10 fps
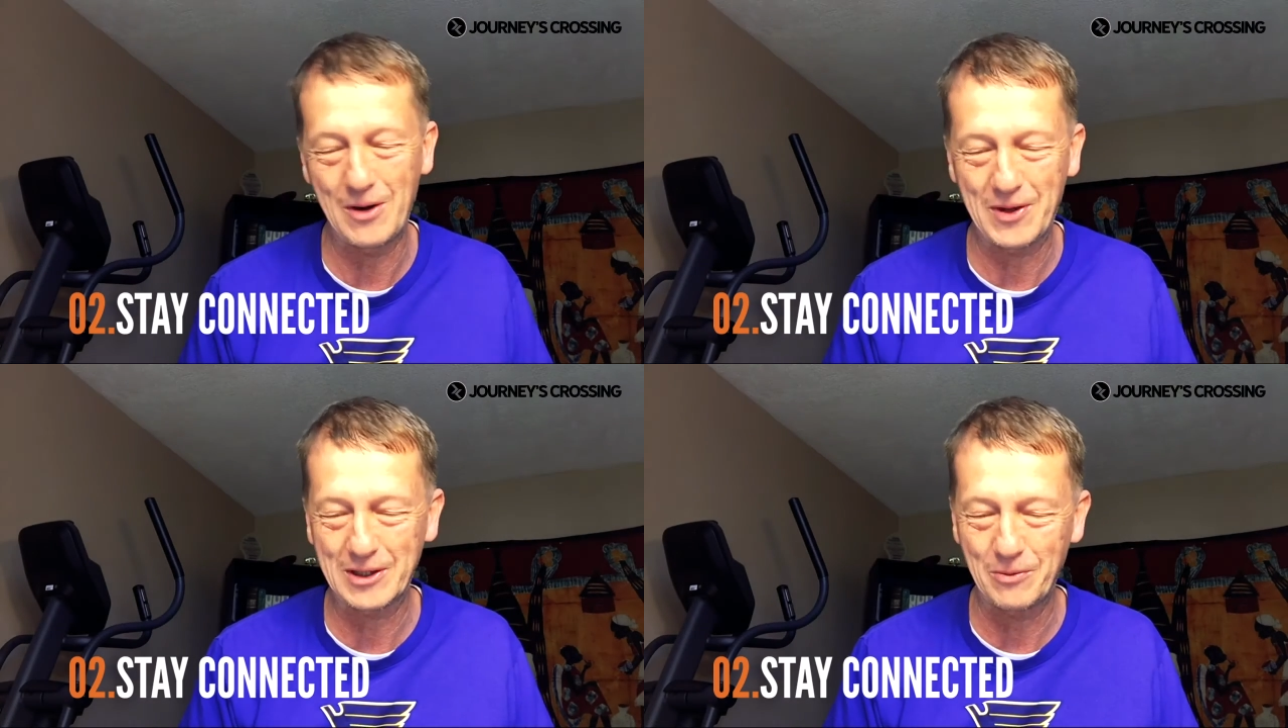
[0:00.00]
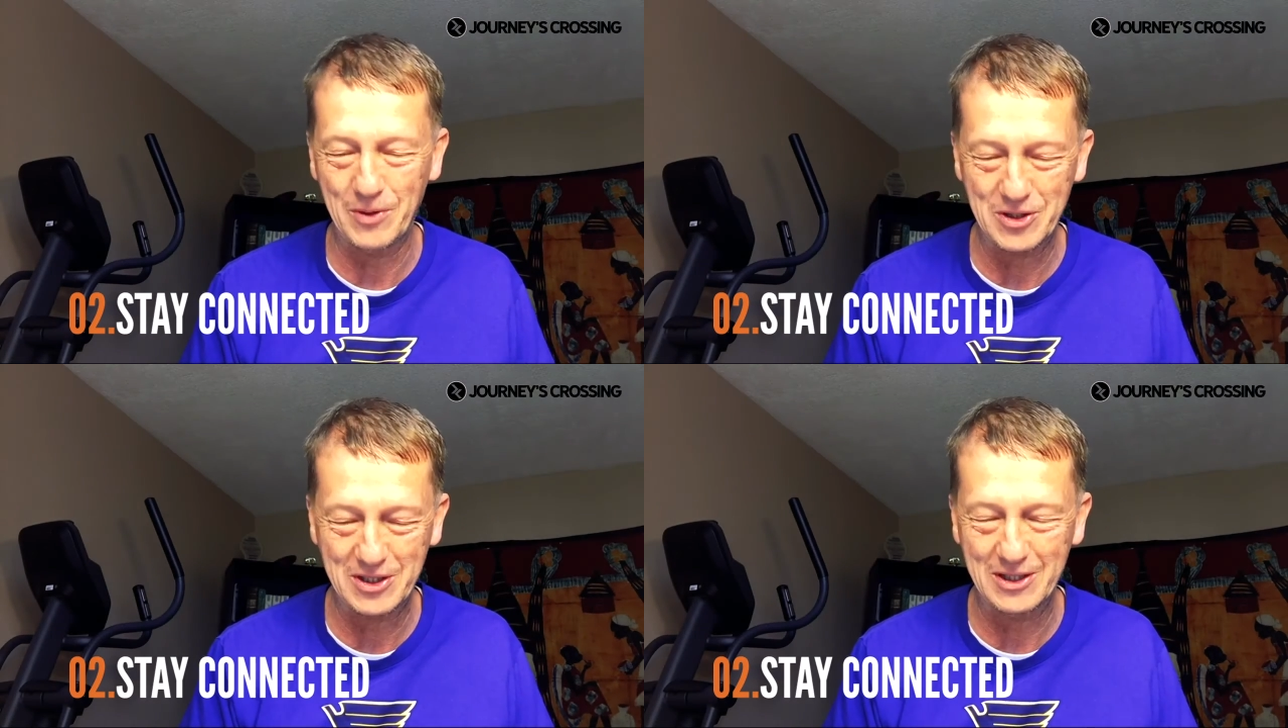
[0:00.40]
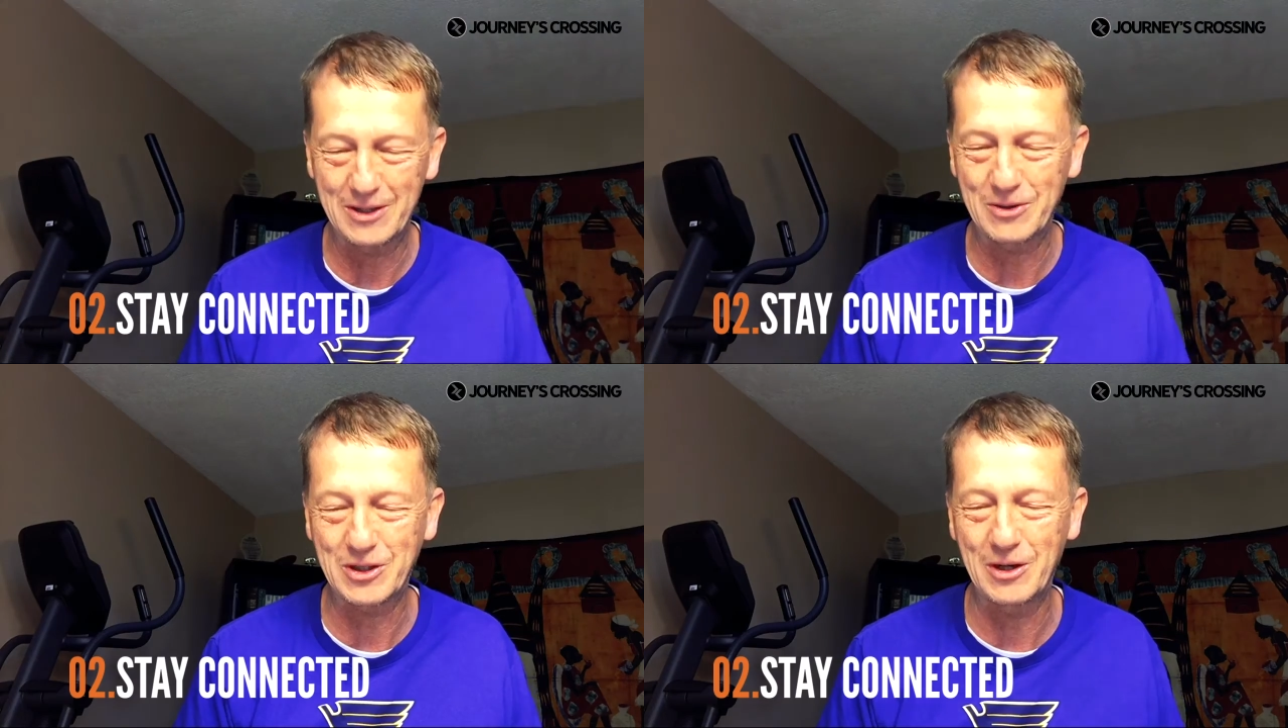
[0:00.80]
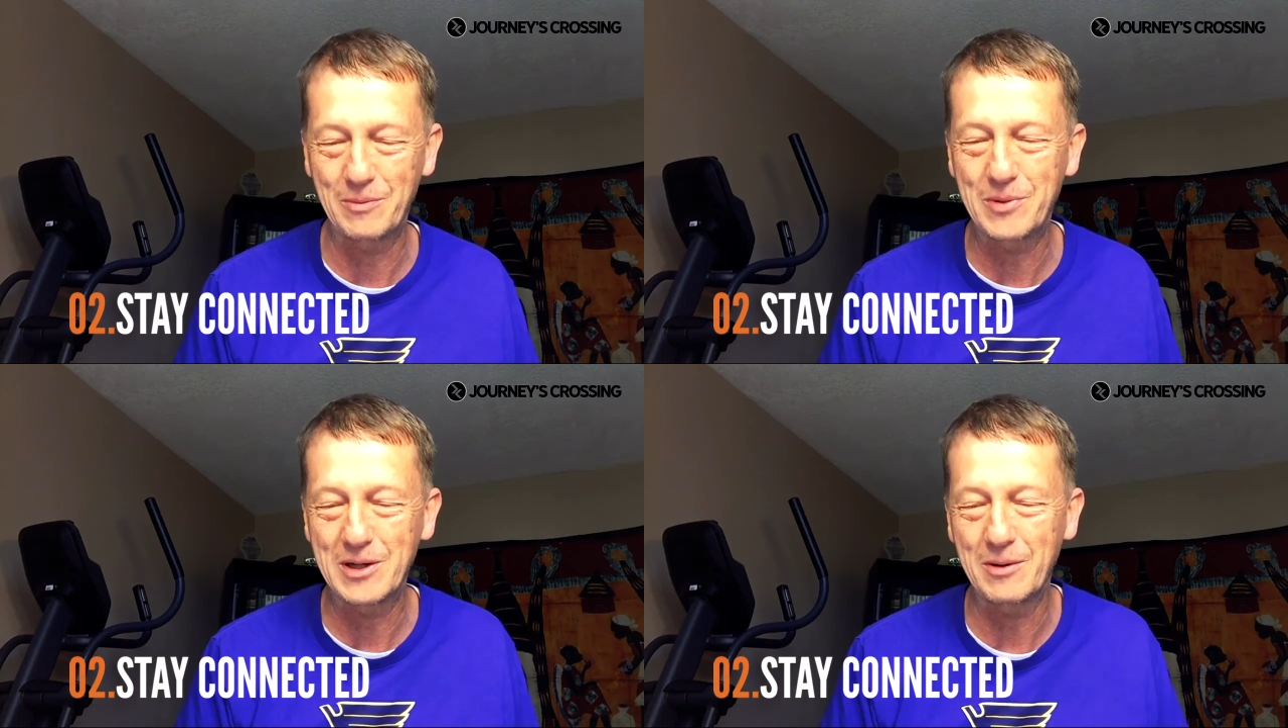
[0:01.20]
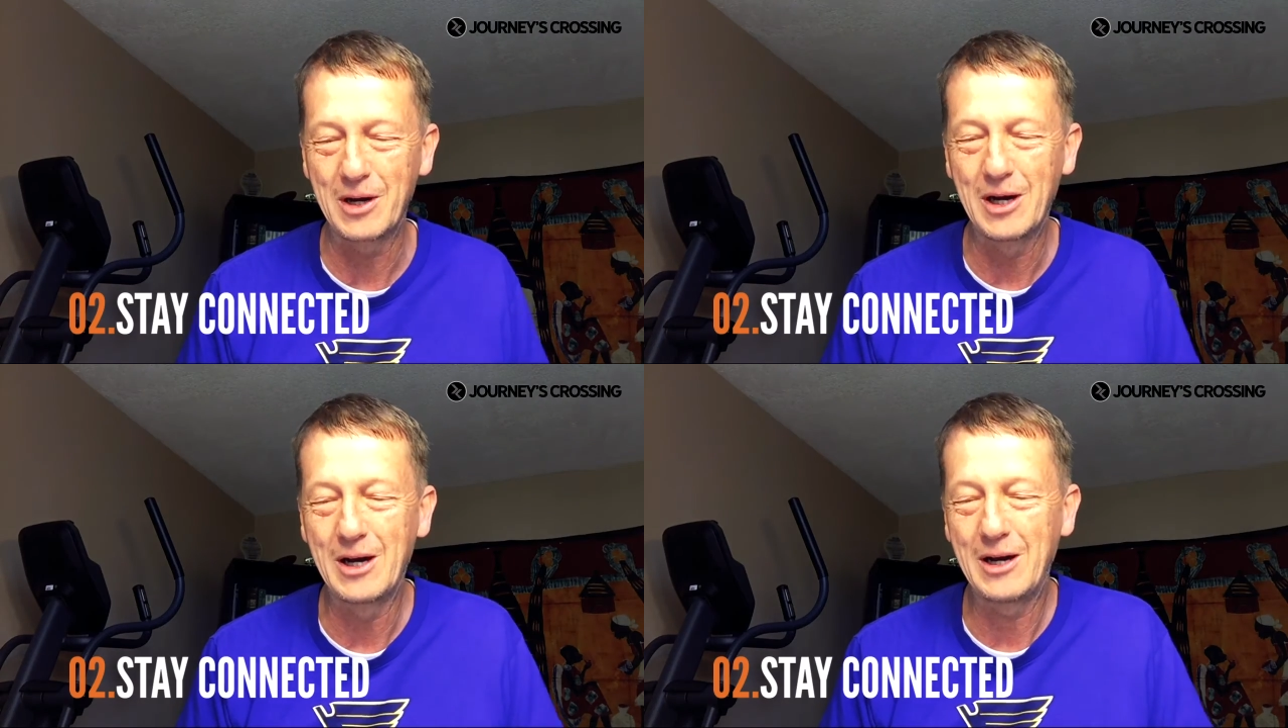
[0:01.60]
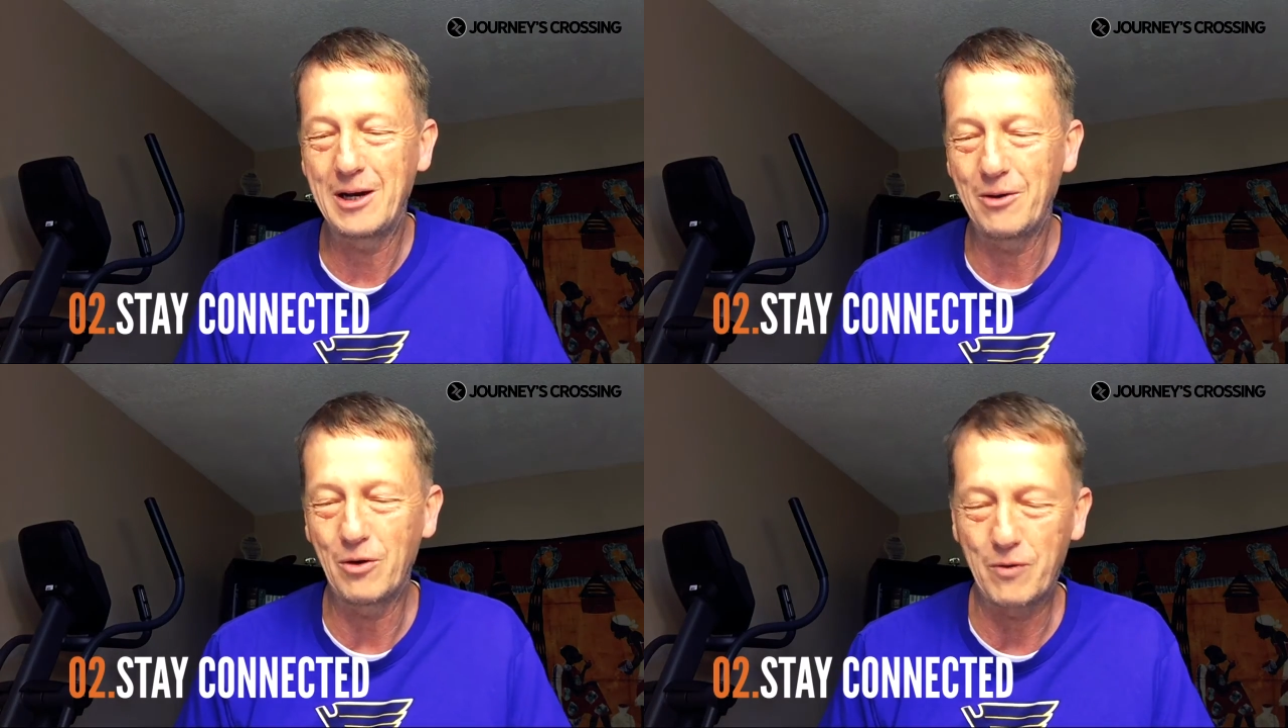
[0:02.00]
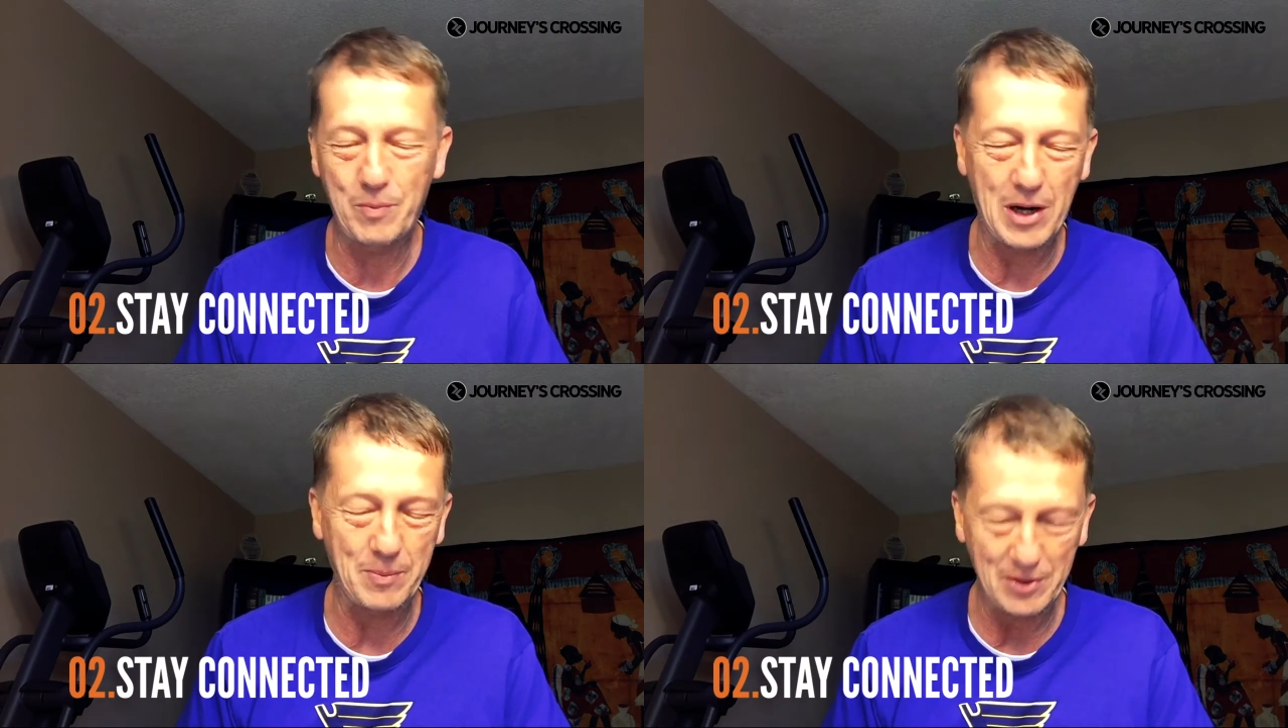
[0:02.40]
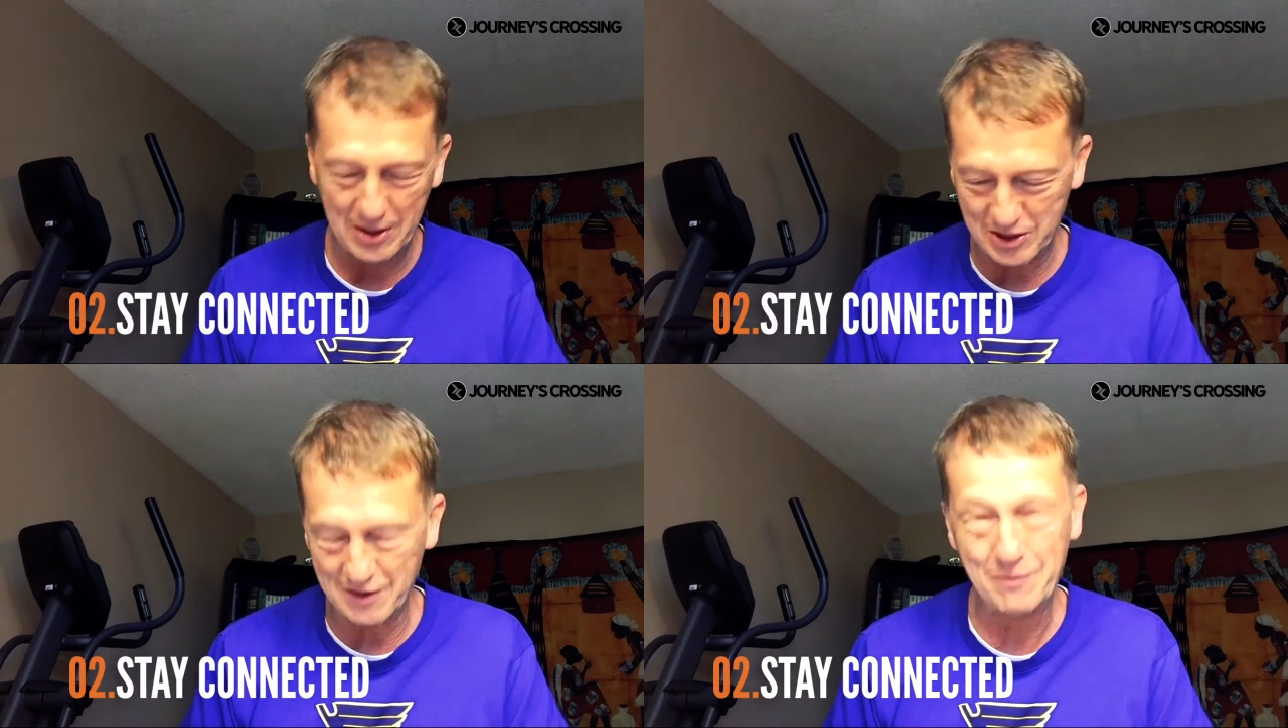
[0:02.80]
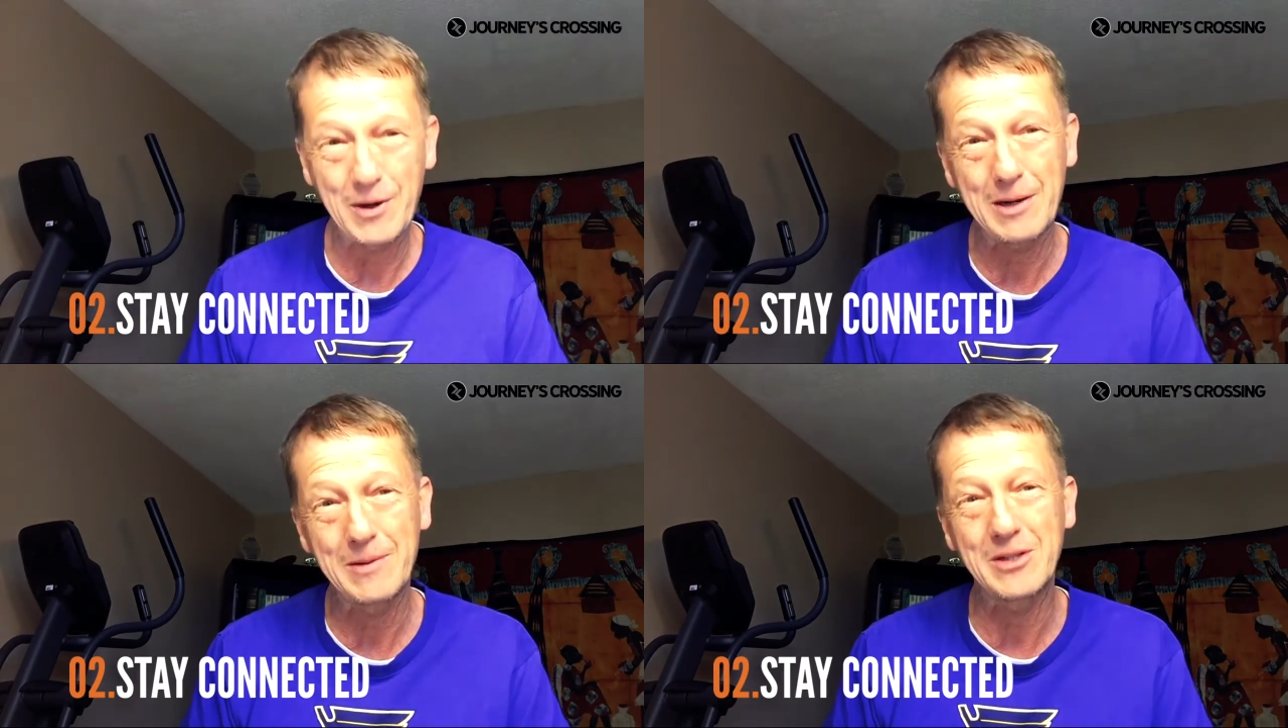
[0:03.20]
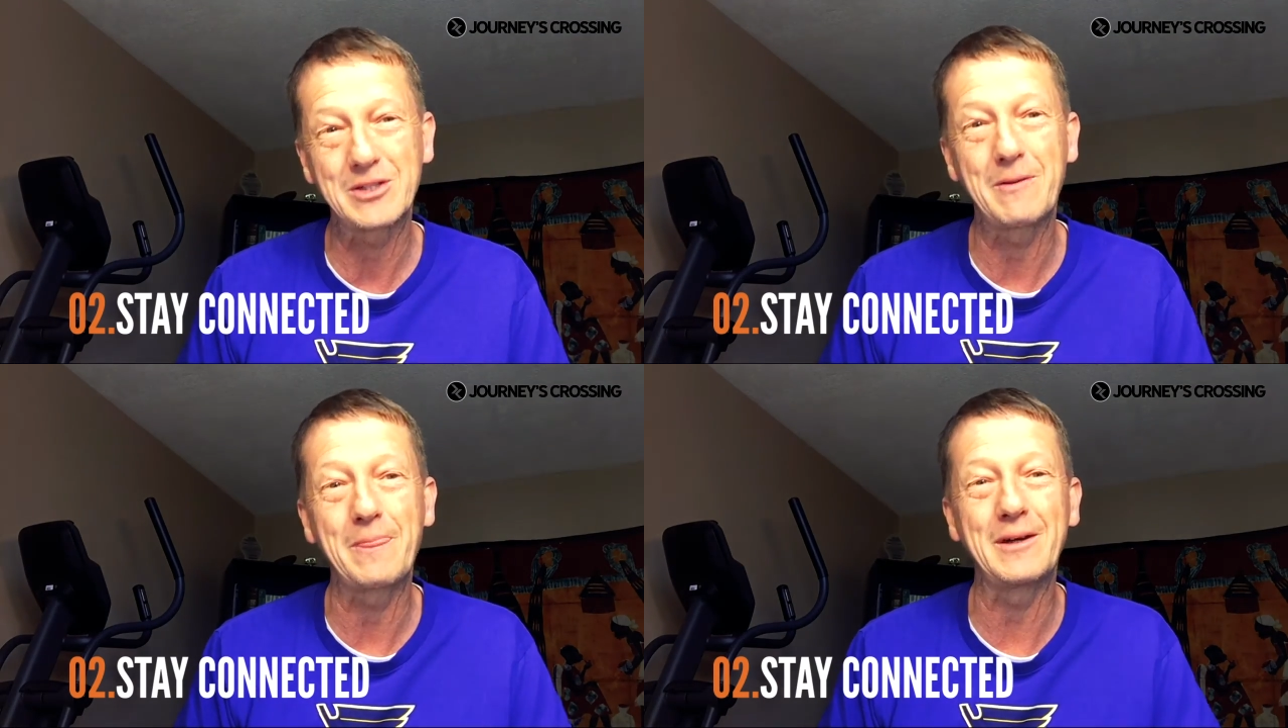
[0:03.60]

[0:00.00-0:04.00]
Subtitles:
I think it was, that there's going to be an overpopulation of babies